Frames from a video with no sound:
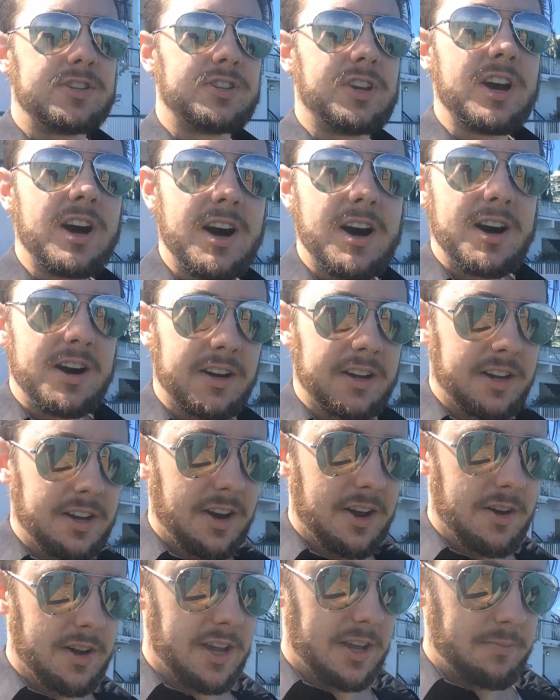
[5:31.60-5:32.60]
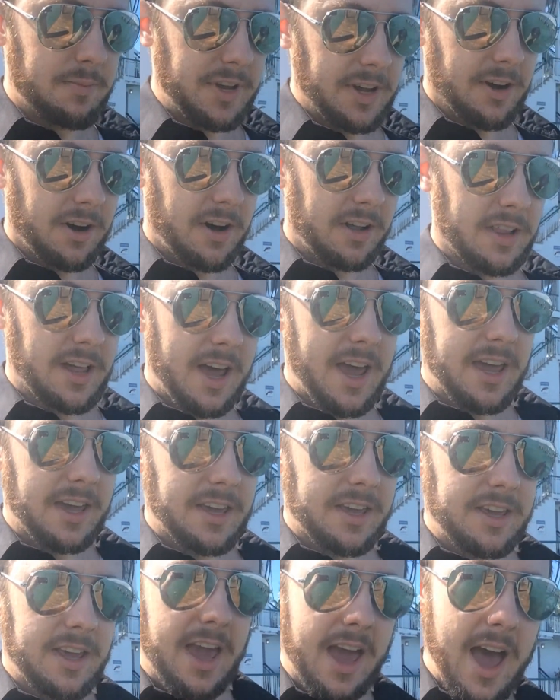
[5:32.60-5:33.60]
And no, they're like, it's stupid.
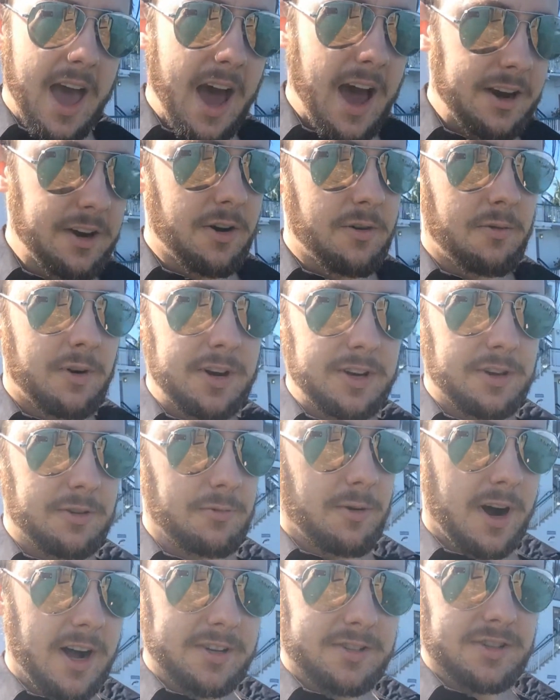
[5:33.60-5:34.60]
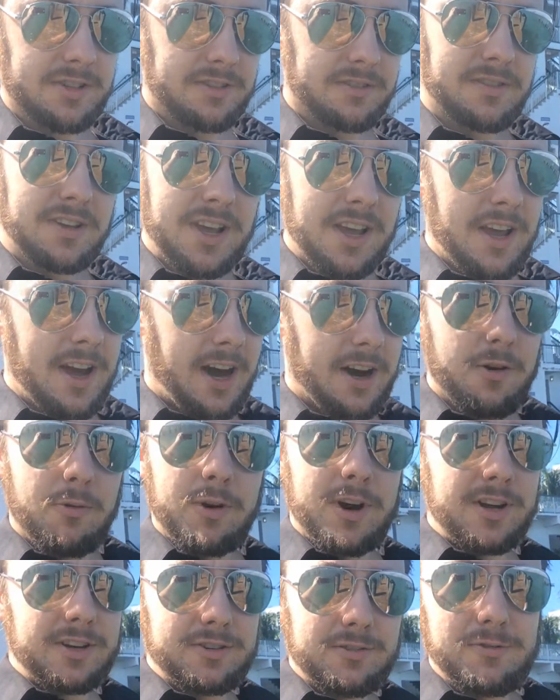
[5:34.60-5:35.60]
So I stopped
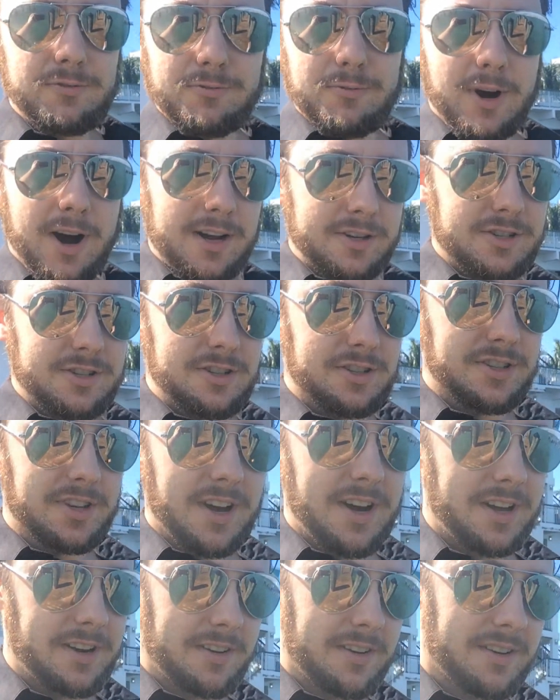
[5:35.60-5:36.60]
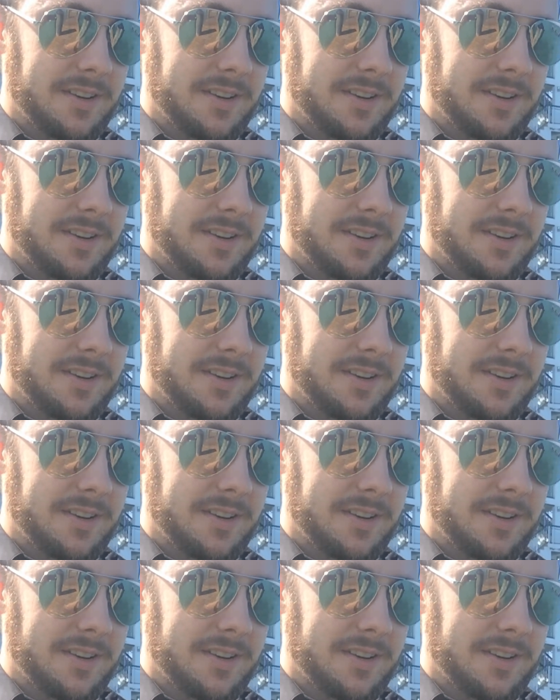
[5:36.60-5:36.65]
watching action movies,